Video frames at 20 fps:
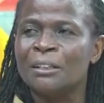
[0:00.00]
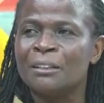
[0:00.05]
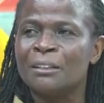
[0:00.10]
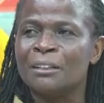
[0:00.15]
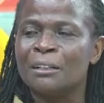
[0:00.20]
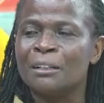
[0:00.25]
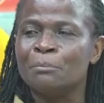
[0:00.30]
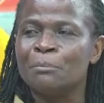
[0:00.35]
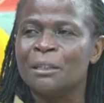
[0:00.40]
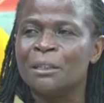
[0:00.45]

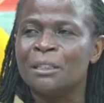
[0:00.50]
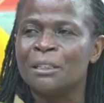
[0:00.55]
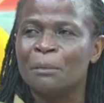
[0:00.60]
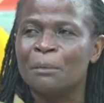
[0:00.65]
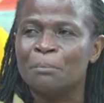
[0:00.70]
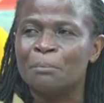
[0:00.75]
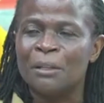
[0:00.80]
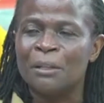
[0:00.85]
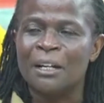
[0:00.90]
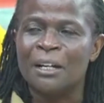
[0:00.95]
then they beat
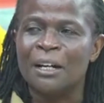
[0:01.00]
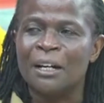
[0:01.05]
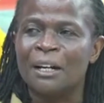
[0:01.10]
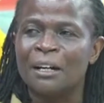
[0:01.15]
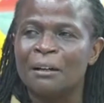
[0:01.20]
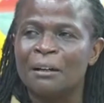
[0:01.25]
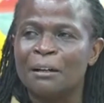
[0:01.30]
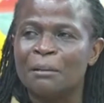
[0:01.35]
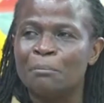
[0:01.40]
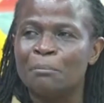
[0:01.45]
up
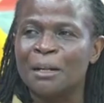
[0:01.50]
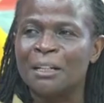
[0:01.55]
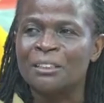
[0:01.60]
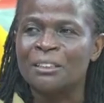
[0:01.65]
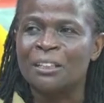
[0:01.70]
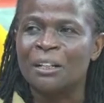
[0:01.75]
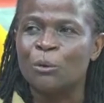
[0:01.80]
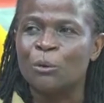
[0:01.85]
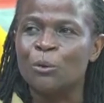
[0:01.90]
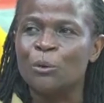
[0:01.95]
their
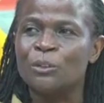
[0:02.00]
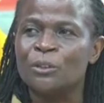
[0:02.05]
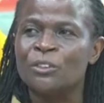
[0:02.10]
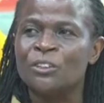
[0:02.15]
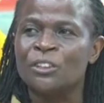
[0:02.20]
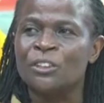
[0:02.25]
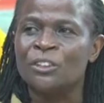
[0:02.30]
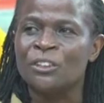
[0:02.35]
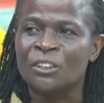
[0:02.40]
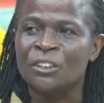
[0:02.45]
master, who
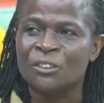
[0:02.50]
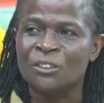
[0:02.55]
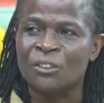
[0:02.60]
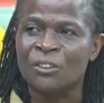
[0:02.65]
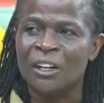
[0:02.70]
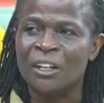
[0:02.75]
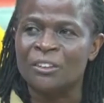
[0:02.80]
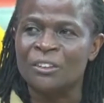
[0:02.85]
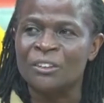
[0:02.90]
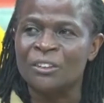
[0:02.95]
is Jesus
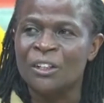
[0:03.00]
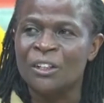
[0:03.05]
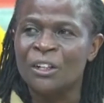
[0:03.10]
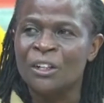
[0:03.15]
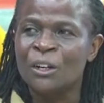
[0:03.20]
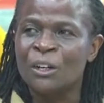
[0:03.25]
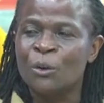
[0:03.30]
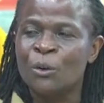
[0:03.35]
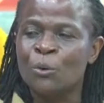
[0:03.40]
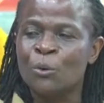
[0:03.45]
Christ,
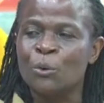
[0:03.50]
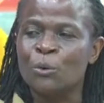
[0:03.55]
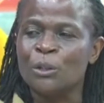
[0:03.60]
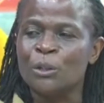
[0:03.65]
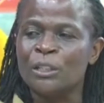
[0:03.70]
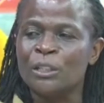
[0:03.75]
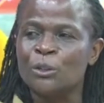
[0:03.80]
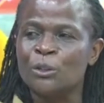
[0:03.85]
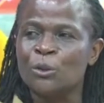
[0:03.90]
mm-hmm. who